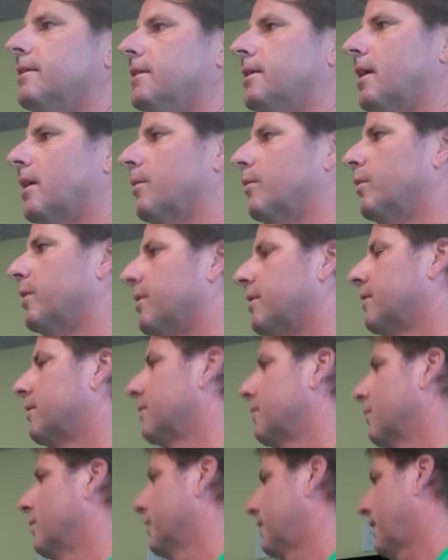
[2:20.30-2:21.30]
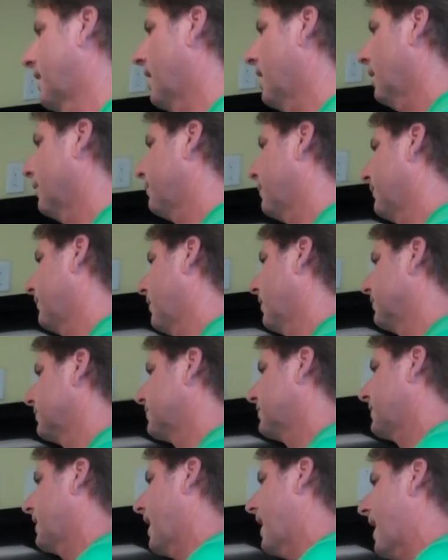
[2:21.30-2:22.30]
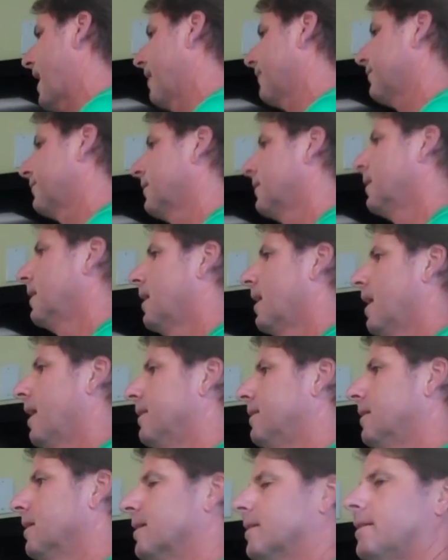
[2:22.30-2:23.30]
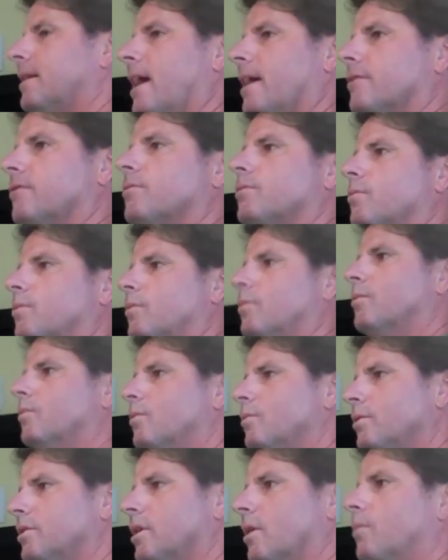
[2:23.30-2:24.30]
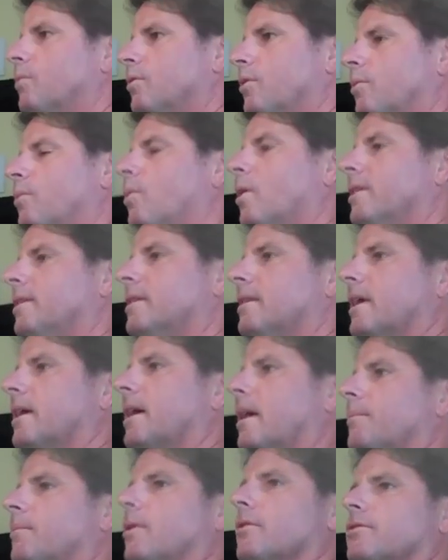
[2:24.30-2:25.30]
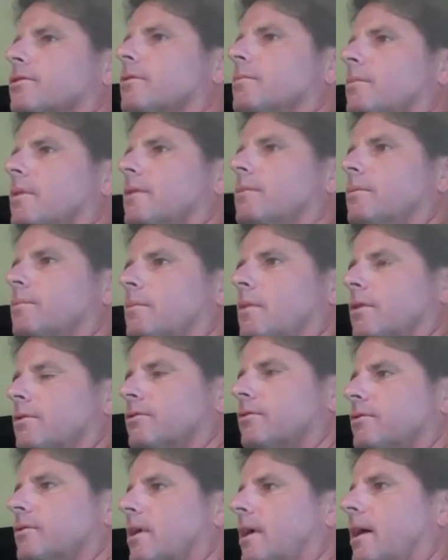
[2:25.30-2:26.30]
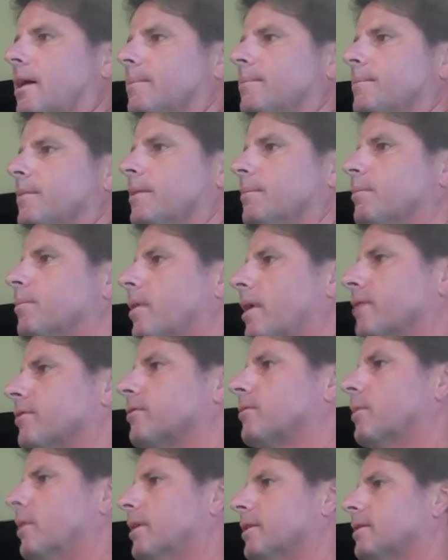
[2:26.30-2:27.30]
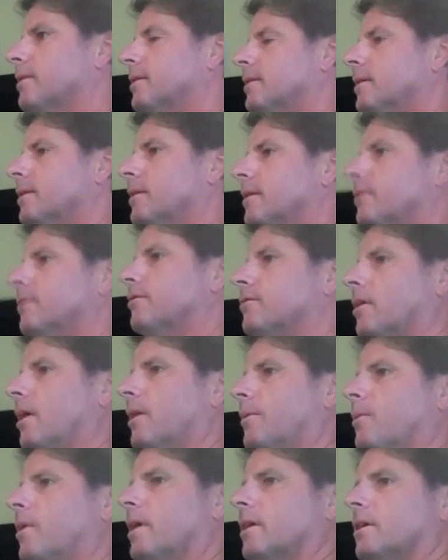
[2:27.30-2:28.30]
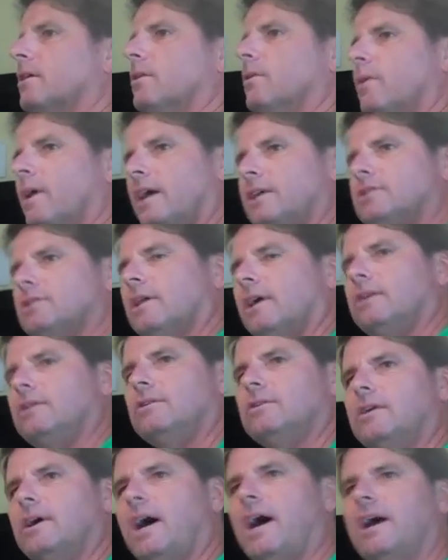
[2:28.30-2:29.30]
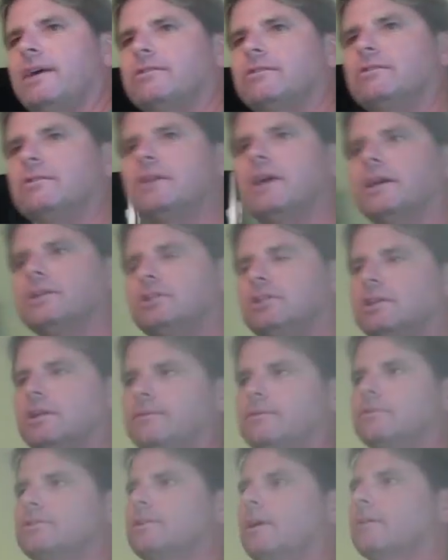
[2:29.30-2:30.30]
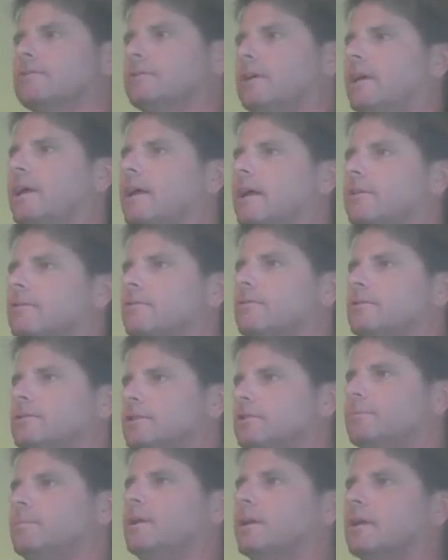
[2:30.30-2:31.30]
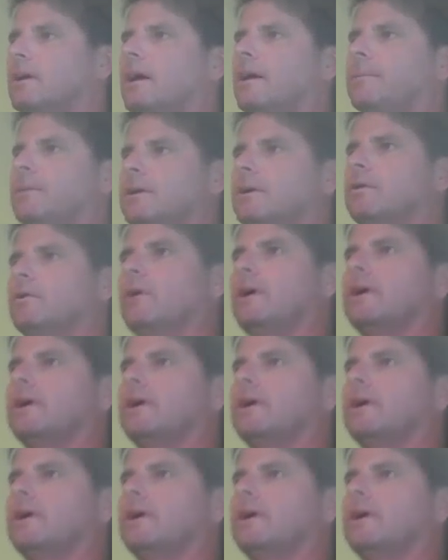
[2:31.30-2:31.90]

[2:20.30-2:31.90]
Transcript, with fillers: you know, with, with the help of our staff, I think that's, you know, the one thing I'm most, most um, impressed with so I want to congratulate you guys, and you guys should give yourselves a hand for just being coming.